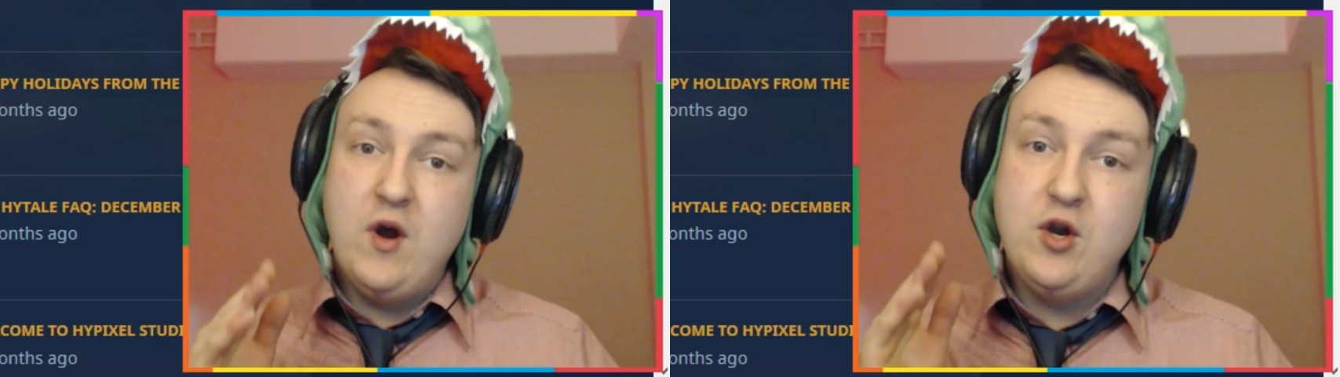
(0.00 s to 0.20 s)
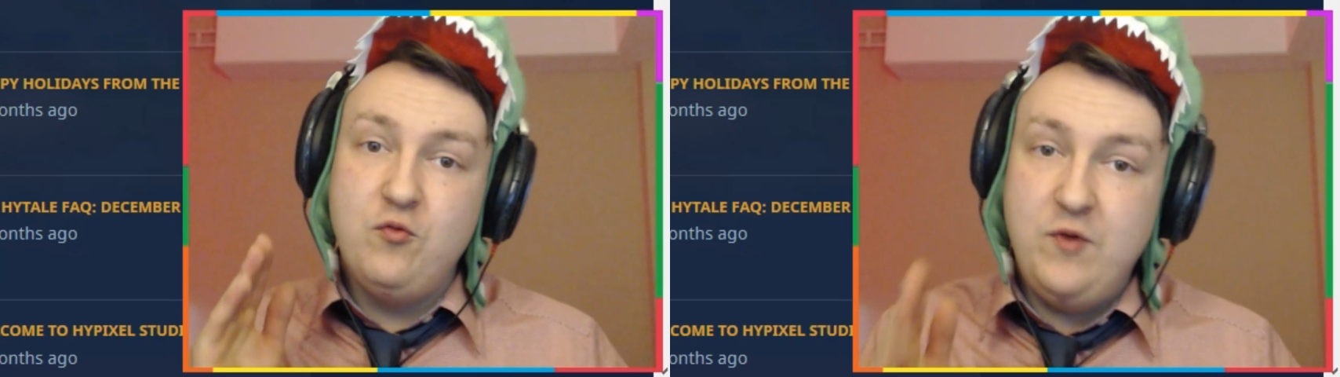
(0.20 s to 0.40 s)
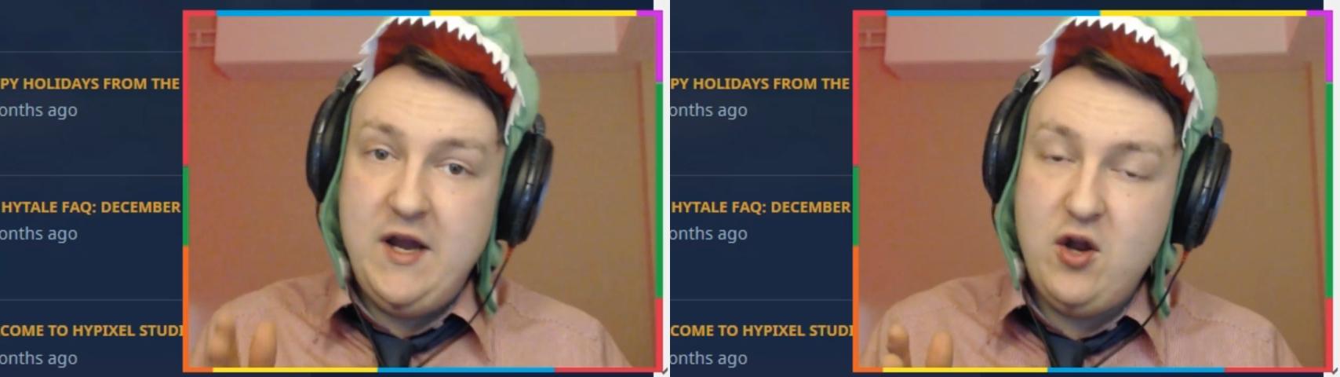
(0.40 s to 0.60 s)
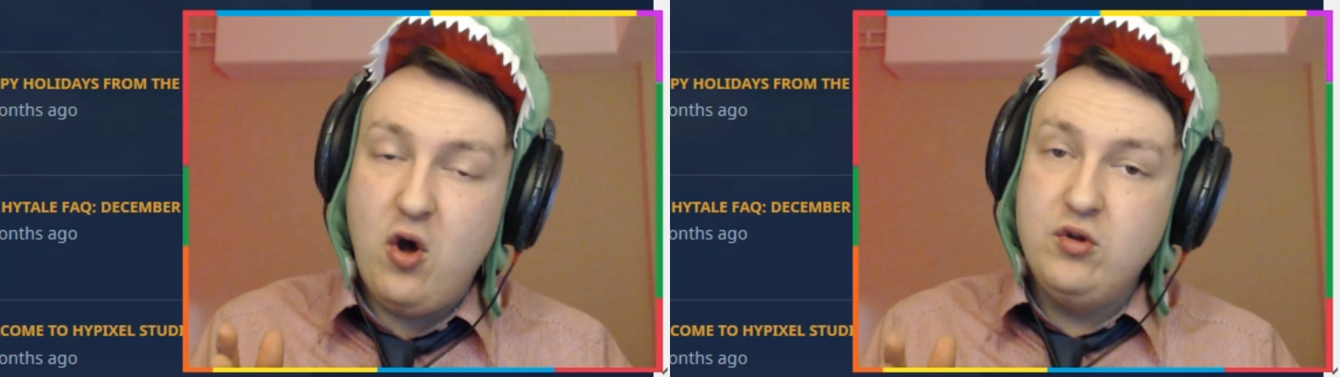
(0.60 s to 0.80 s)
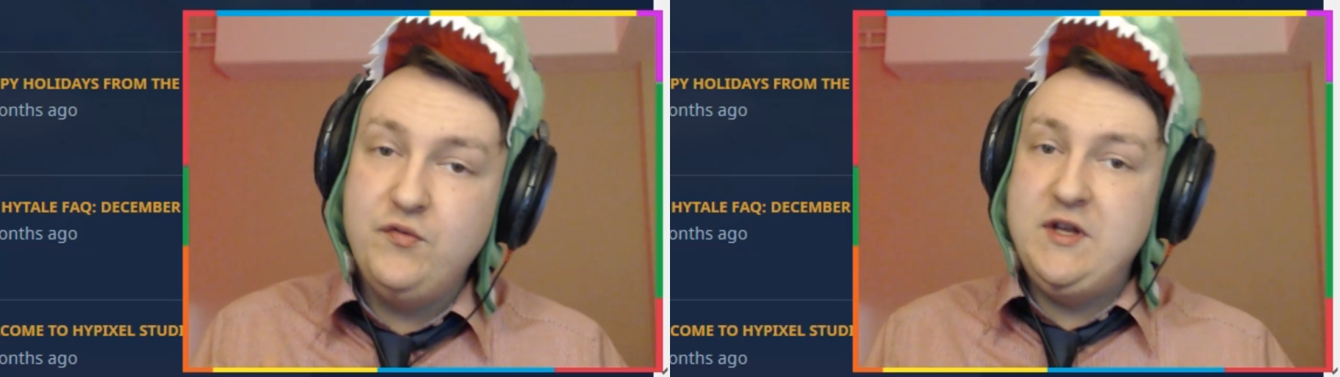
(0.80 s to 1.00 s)
you want to read
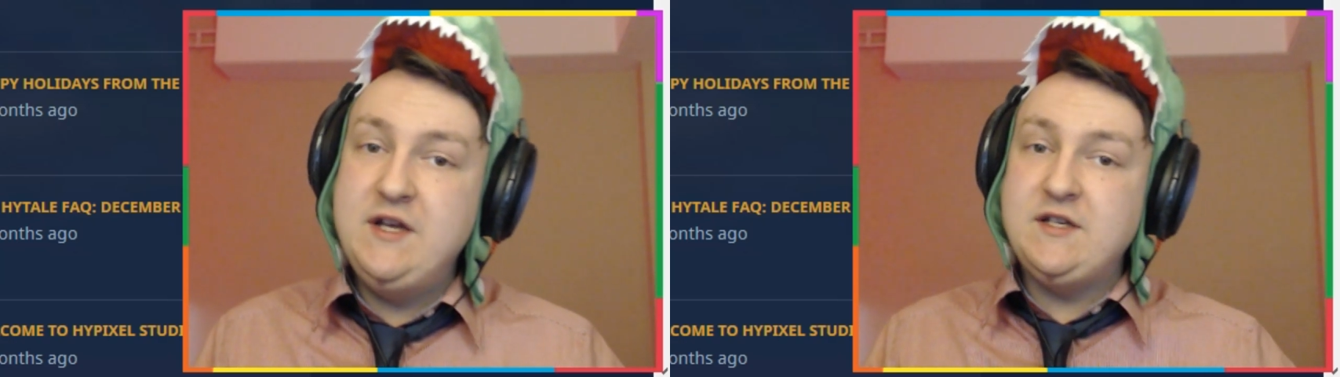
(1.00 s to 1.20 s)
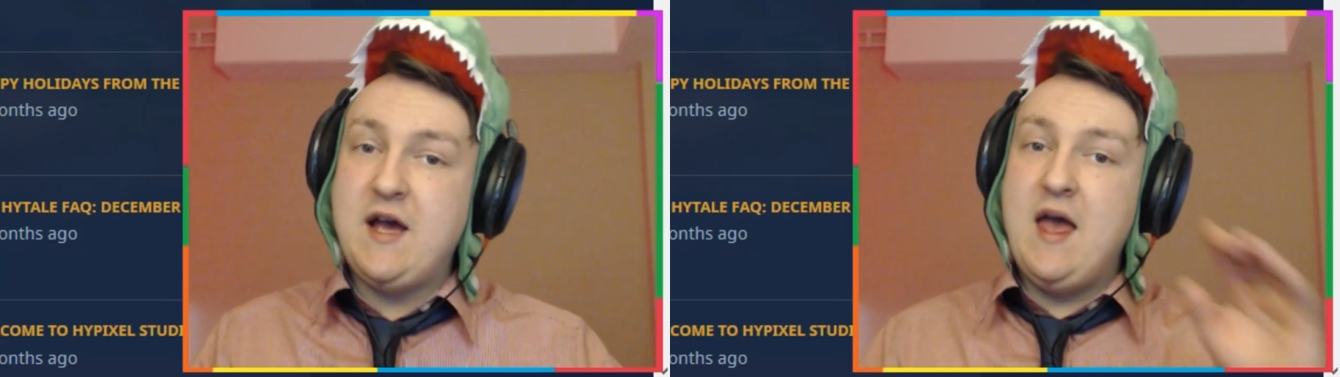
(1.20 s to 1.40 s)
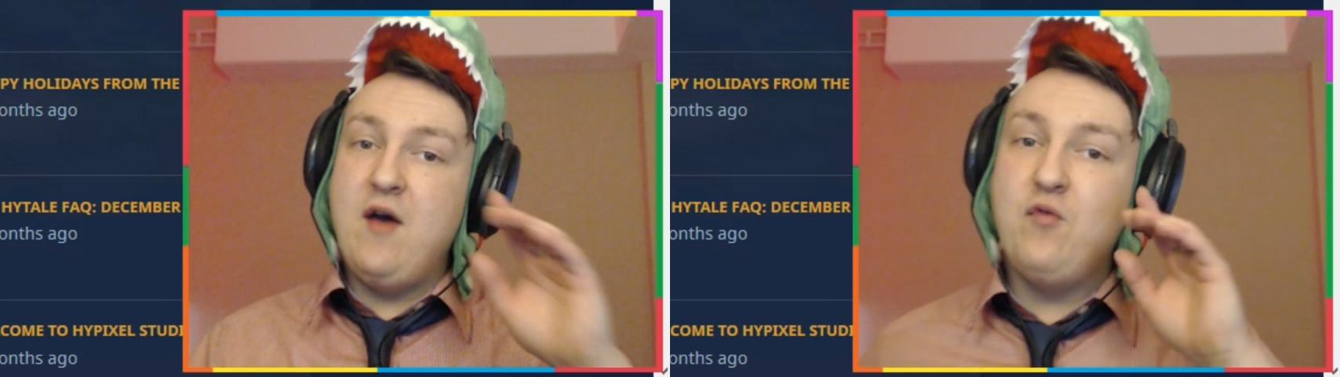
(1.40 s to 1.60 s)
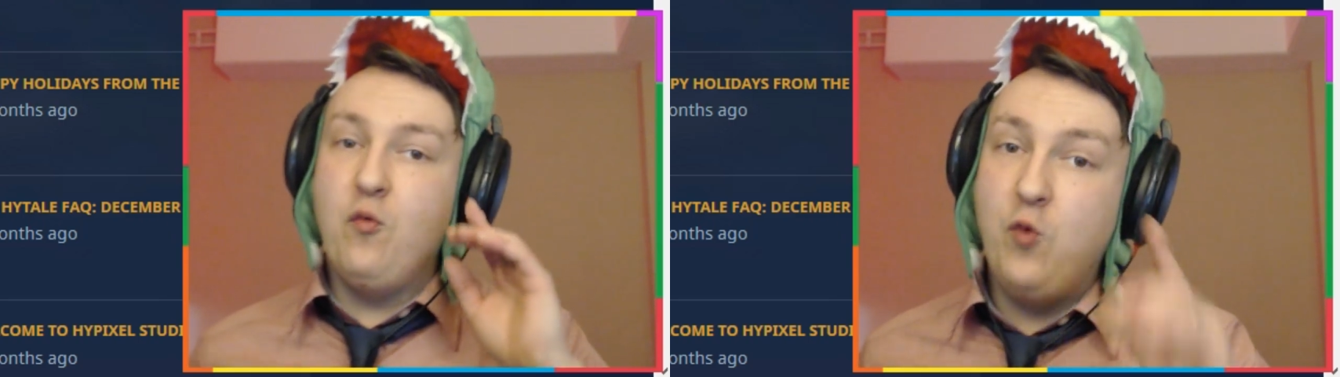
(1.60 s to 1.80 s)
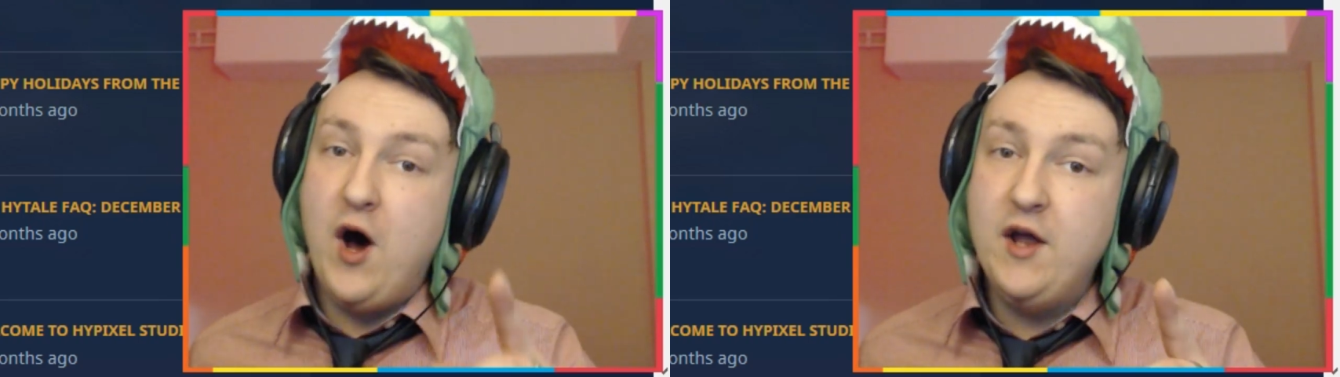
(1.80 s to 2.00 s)
all of these, I have
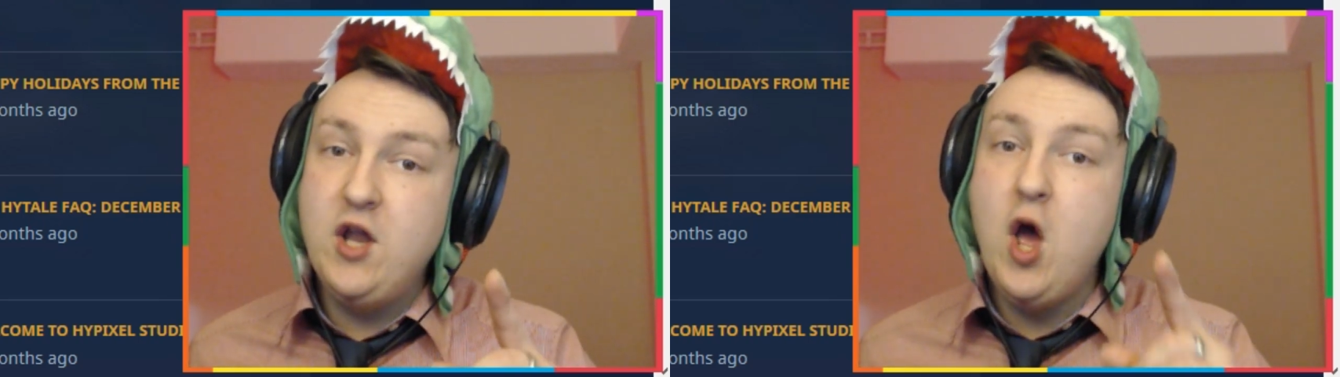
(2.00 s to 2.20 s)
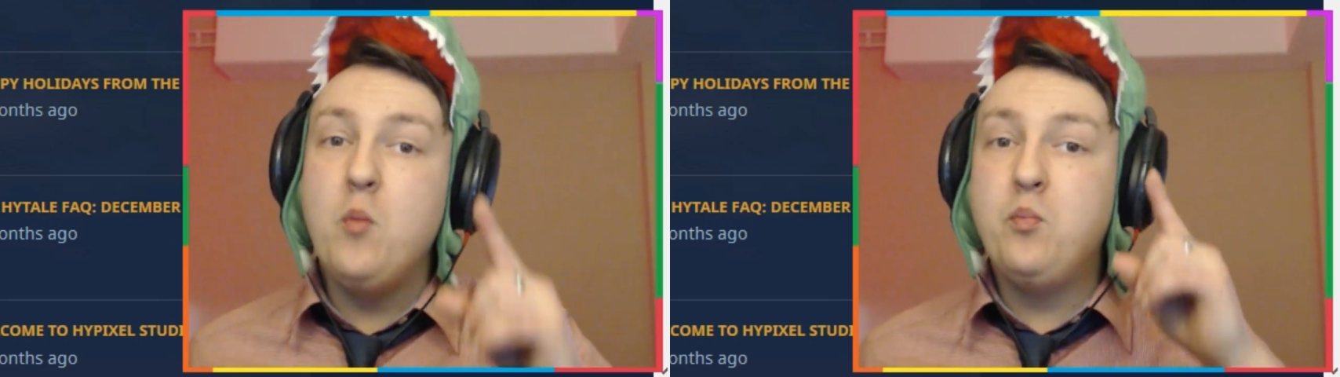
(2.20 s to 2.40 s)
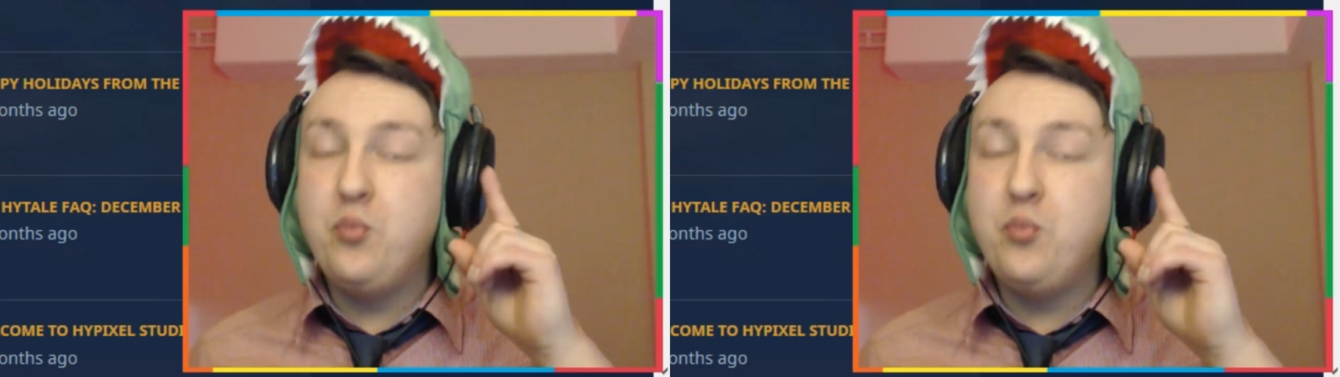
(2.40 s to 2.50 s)
one